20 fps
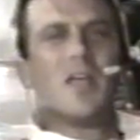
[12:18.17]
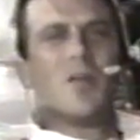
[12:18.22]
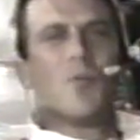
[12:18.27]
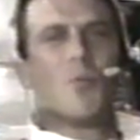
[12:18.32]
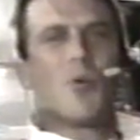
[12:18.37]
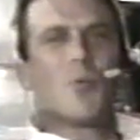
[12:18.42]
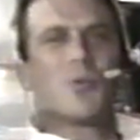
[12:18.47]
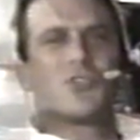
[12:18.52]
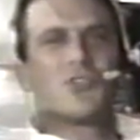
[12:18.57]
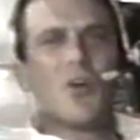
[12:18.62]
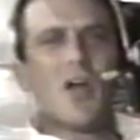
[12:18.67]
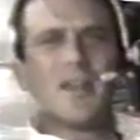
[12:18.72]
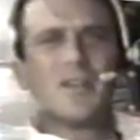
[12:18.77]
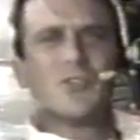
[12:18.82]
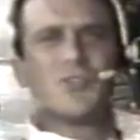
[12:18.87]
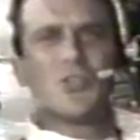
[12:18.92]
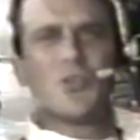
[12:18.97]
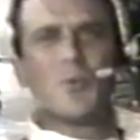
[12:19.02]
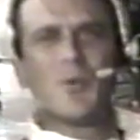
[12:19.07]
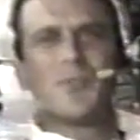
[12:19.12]
What we're trying
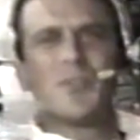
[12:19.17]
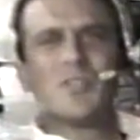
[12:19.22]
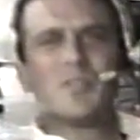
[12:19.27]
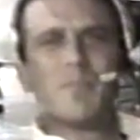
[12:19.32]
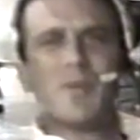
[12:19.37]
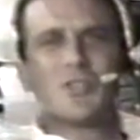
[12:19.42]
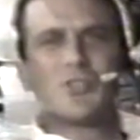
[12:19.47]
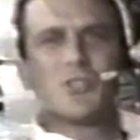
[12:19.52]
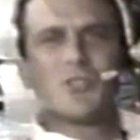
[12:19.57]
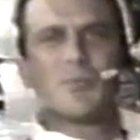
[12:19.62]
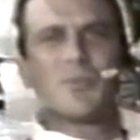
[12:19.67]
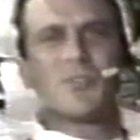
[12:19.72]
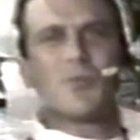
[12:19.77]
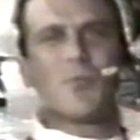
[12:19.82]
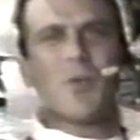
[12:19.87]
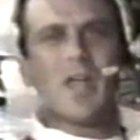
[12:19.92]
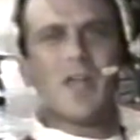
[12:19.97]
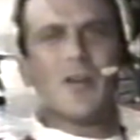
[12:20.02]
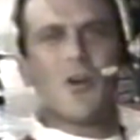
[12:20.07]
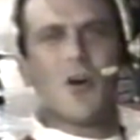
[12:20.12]
to do with these missions with the
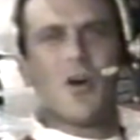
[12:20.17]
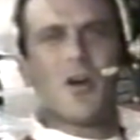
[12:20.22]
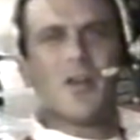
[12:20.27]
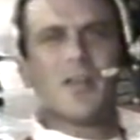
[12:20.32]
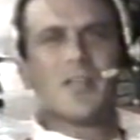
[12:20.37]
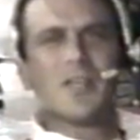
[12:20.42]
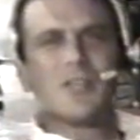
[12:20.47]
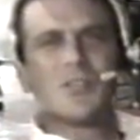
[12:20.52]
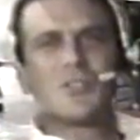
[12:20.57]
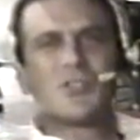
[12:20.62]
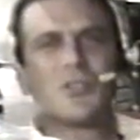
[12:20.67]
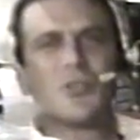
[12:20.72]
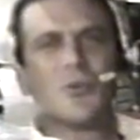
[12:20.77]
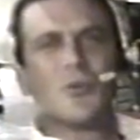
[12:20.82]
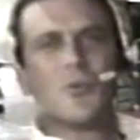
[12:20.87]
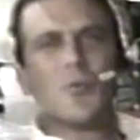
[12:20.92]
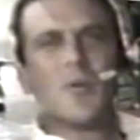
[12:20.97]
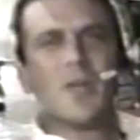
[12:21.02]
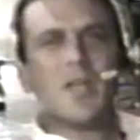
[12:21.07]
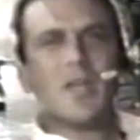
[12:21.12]
radar is
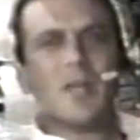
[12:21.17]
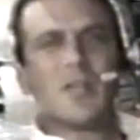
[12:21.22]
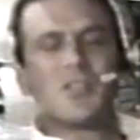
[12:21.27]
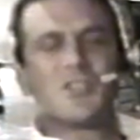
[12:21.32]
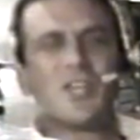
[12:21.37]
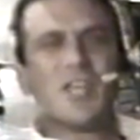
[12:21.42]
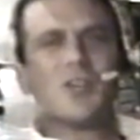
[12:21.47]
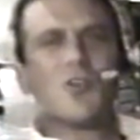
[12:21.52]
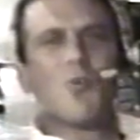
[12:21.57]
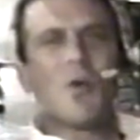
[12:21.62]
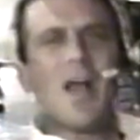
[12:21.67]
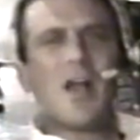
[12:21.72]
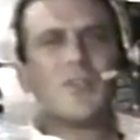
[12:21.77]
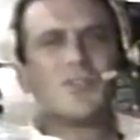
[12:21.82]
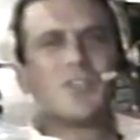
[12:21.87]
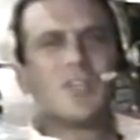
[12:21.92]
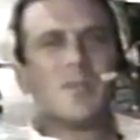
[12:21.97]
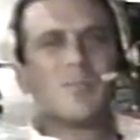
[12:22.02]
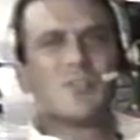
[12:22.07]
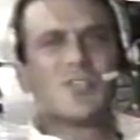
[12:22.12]
to send ground
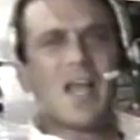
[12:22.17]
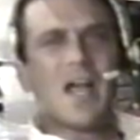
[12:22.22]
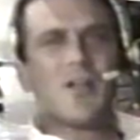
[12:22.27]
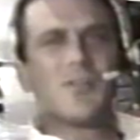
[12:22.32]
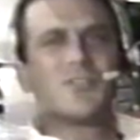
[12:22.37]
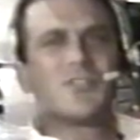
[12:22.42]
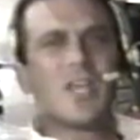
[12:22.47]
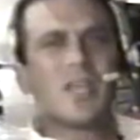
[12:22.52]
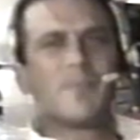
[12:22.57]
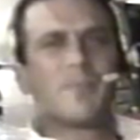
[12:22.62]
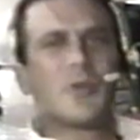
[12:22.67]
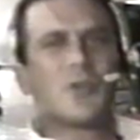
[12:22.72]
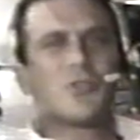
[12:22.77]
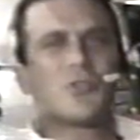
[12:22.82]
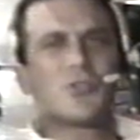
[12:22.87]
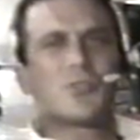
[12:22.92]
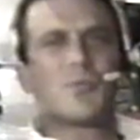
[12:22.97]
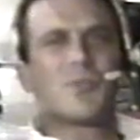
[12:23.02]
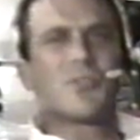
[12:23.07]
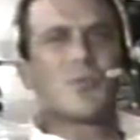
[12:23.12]
teams out, take
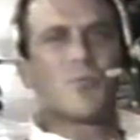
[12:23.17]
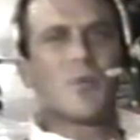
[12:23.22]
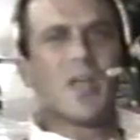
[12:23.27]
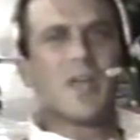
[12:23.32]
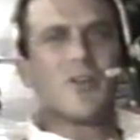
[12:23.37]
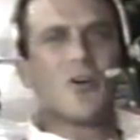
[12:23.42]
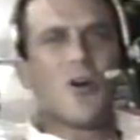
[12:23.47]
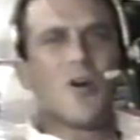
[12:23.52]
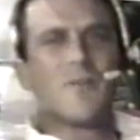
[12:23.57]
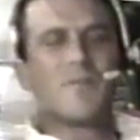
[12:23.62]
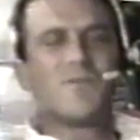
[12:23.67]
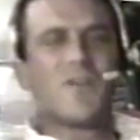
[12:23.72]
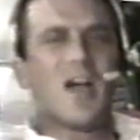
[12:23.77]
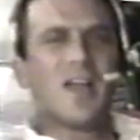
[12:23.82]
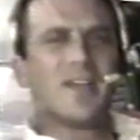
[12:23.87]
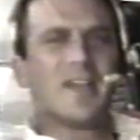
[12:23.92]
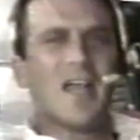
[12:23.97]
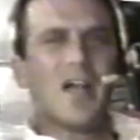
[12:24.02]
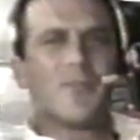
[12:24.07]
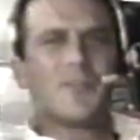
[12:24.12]
pictures with the radar,
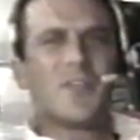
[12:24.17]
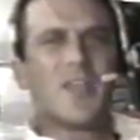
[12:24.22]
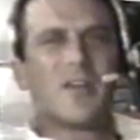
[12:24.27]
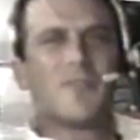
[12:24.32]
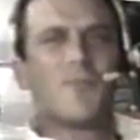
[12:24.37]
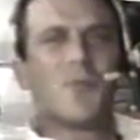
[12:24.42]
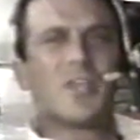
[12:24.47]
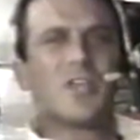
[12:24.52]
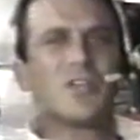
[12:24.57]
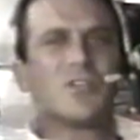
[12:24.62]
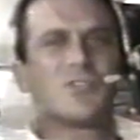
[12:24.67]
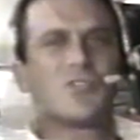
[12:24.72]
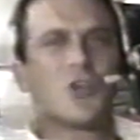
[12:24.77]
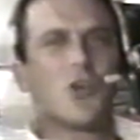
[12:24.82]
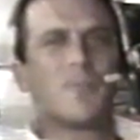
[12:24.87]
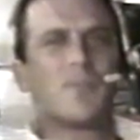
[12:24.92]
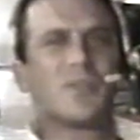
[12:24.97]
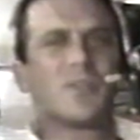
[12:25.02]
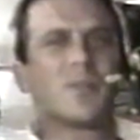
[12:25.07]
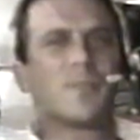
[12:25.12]
find out that if we can
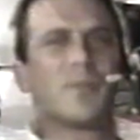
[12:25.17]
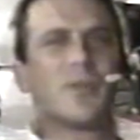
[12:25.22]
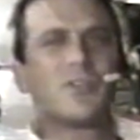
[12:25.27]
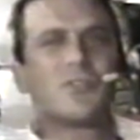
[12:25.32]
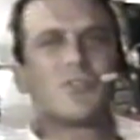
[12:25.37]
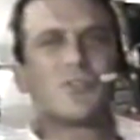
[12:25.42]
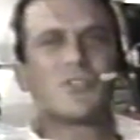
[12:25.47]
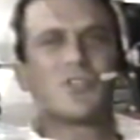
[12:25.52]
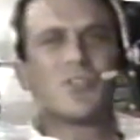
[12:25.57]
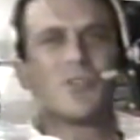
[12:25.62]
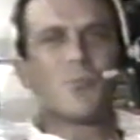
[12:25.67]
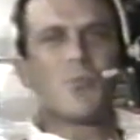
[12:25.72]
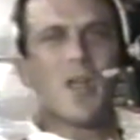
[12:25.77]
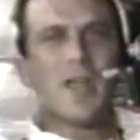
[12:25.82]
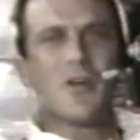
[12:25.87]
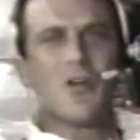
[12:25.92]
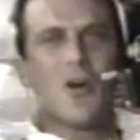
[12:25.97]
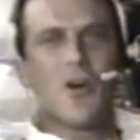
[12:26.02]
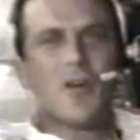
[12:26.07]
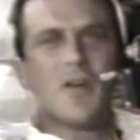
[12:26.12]
interpret the pictures in the
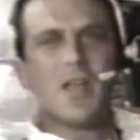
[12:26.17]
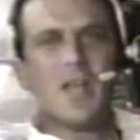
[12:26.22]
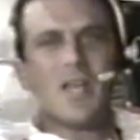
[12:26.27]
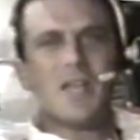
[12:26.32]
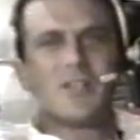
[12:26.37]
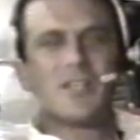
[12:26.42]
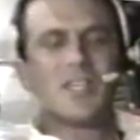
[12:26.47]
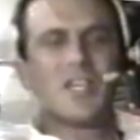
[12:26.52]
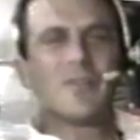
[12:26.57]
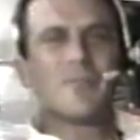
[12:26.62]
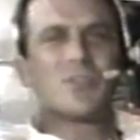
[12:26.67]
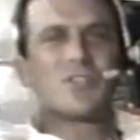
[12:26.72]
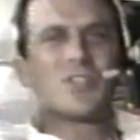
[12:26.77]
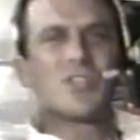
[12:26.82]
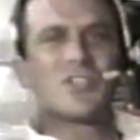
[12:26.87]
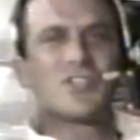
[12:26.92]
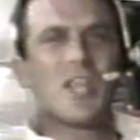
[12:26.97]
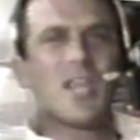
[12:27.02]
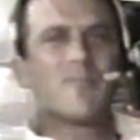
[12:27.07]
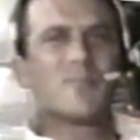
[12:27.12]
radar to give us
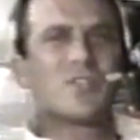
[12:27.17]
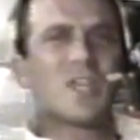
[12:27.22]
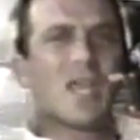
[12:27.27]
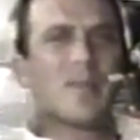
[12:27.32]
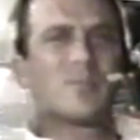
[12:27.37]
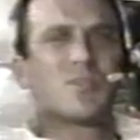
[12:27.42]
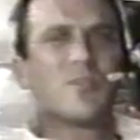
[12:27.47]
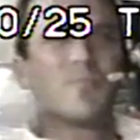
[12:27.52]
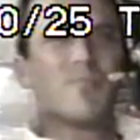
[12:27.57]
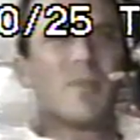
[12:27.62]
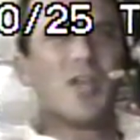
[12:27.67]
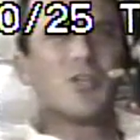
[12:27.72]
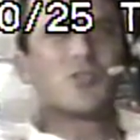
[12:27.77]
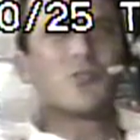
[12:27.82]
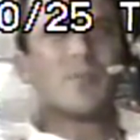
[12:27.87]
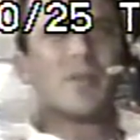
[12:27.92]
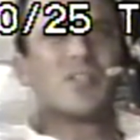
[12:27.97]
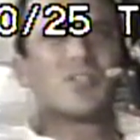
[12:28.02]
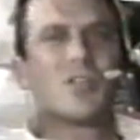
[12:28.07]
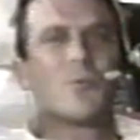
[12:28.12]
the same types of
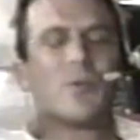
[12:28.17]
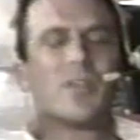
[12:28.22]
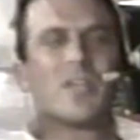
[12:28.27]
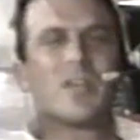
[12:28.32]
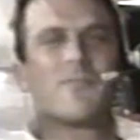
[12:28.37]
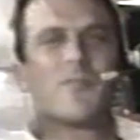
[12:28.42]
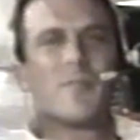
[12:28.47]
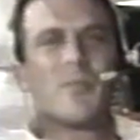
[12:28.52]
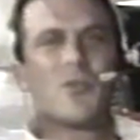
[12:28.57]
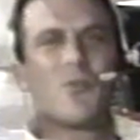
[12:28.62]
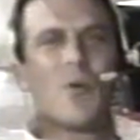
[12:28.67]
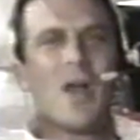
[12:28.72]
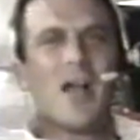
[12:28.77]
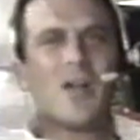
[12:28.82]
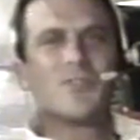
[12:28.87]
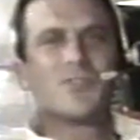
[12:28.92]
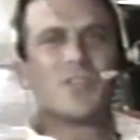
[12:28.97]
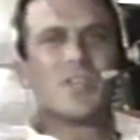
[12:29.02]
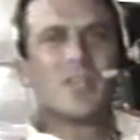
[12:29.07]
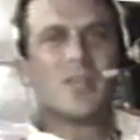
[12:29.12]
measurements that we get from the
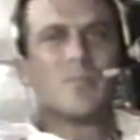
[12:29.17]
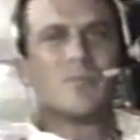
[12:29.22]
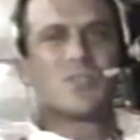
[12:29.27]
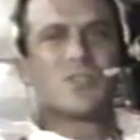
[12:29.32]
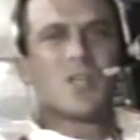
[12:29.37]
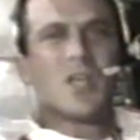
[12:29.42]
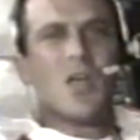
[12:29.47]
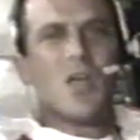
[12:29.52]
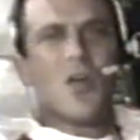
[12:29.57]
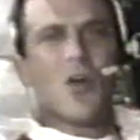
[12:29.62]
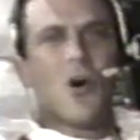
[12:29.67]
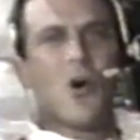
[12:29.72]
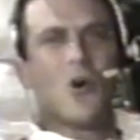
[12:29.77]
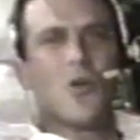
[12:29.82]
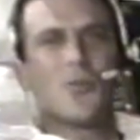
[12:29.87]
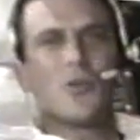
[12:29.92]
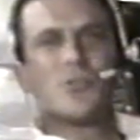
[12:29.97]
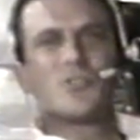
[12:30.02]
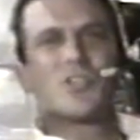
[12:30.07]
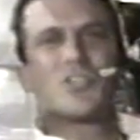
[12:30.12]
ground teams, all
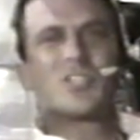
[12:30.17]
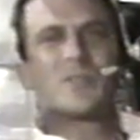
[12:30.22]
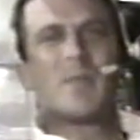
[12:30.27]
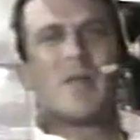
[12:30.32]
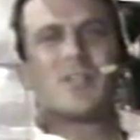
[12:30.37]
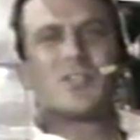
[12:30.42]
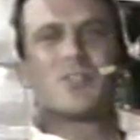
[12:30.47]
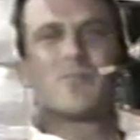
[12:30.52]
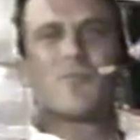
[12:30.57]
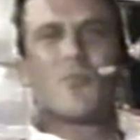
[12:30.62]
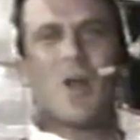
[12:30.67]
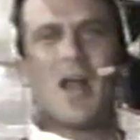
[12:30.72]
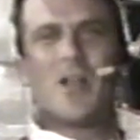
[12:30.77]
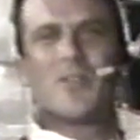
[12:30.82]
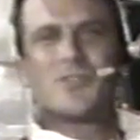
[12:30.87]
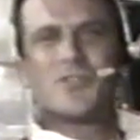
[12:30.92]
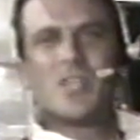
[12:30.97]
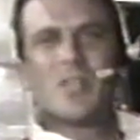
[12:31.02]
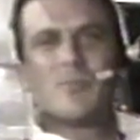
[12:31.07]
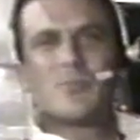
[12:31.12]
those expensive
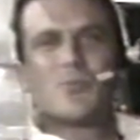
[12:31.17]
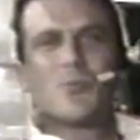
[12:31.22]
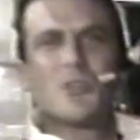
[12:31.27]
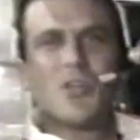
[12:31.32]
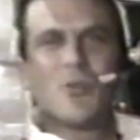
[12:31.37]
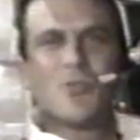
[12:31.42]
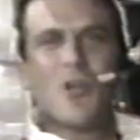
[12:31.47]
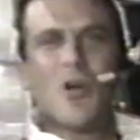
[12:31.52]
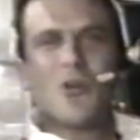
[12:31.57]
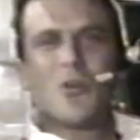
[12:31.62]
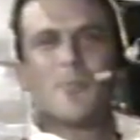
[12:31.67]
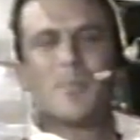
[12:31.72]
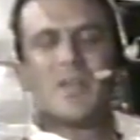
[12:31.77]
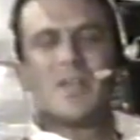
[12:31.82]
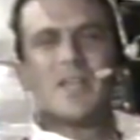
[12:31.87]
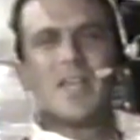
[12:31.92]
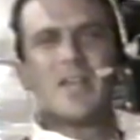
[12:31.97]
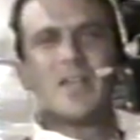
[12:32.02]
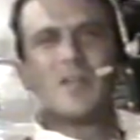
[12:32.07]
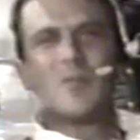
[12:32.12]
ground teams will no longer be
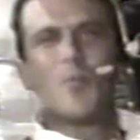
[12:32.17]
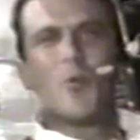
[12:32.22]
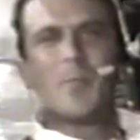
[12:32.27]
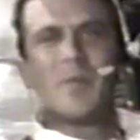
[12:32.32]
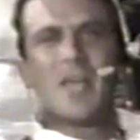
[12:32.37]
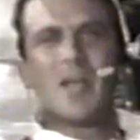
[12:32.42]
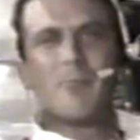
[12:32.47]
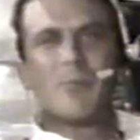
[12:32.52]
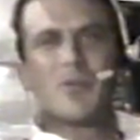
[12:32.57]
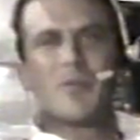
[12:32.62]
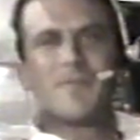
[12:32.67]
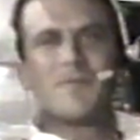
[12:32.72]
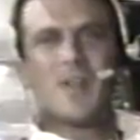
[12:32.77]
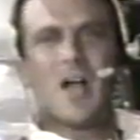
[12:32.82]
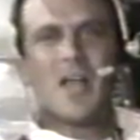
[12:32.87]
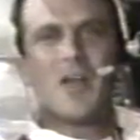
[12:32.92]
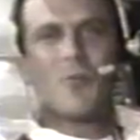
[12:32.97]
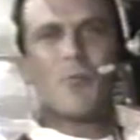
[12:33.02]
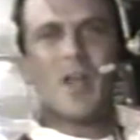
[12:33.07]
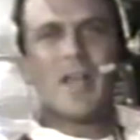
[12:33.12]
needed, and we'll be able to
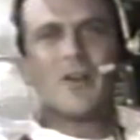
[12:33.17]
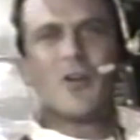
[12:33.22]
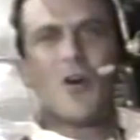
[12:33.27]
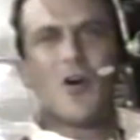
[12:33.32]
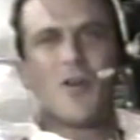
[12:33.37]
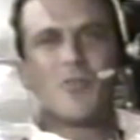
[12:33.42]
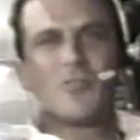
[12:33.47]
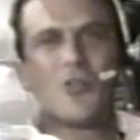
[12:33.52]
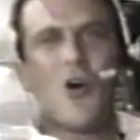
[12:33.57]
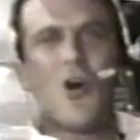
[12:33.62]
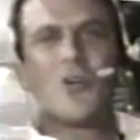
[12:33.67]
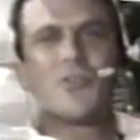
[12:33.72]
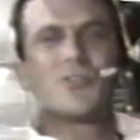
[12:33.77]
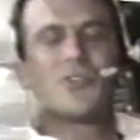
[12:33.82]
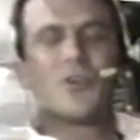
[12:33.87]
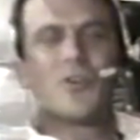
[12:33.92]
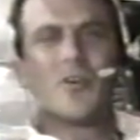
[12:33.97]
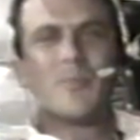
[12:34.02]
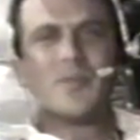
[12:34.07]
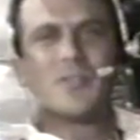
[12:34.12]
fly a radar
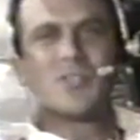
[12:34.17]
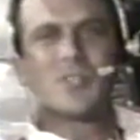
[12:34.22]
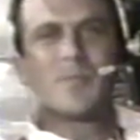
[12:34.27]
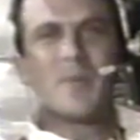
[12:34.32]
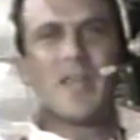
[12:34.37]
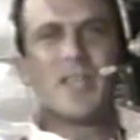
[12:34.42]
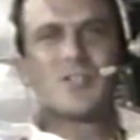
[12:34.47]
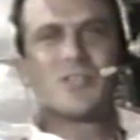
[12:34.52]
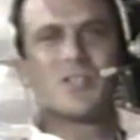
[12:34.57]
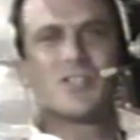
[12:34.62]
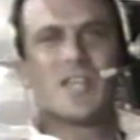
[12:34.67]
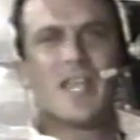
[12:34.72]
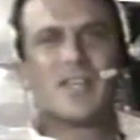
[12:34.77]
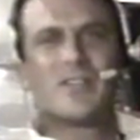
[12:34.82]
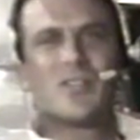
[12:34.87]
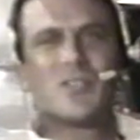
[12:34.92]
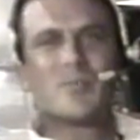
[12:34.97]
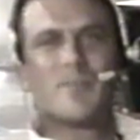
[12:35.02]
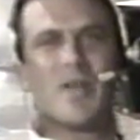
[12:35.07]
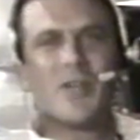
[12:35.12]
long-term in space to take
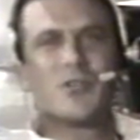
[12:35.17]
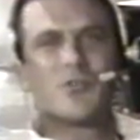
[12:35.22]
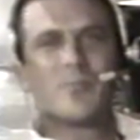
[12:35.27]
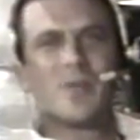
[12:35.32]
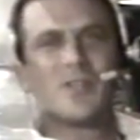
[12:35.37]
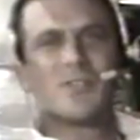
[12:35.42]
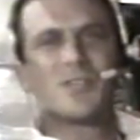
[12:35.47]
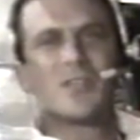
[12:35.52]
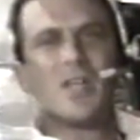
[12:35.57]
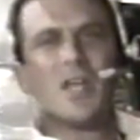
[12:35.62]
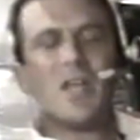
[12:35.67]
these measurements.